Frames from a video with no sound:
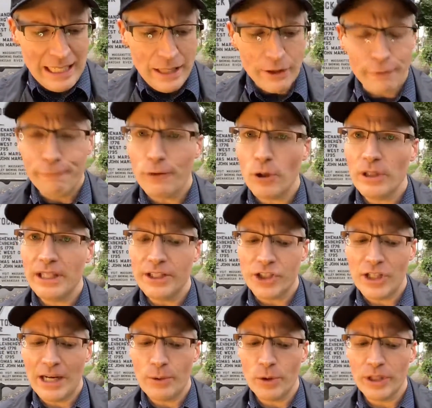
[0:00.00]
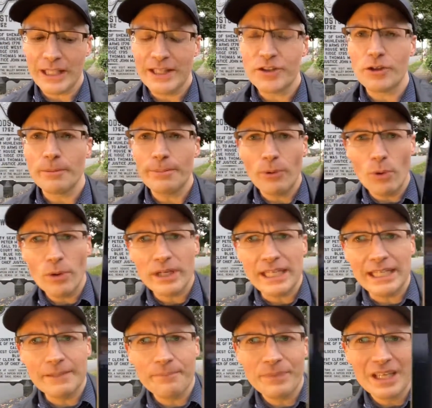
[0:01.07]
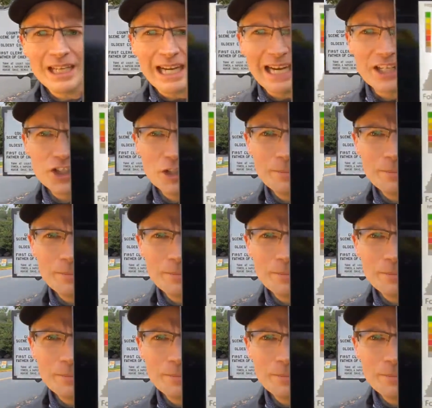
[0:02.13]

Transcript: The Foliage Network is reporting I should be